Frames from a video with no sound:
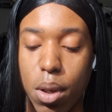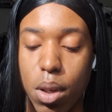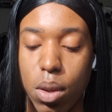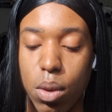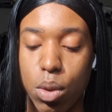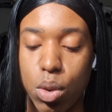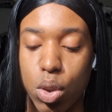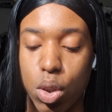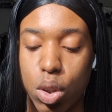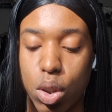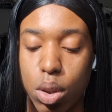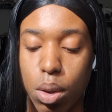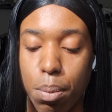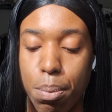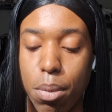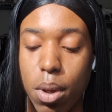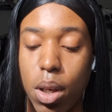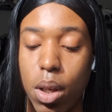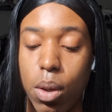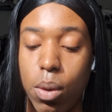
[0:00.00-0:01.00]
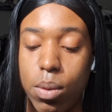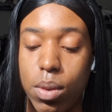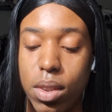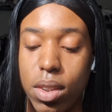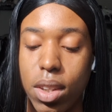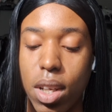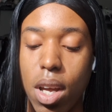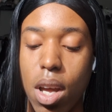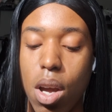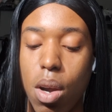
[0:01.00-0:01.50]

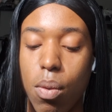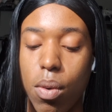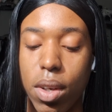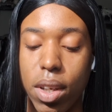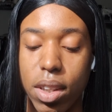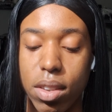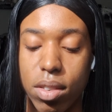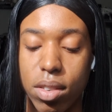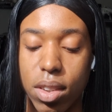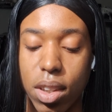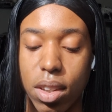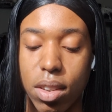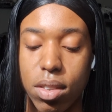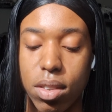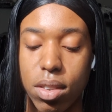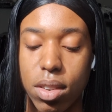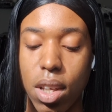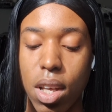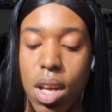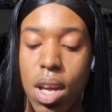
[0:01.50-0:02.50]
pollutant releases,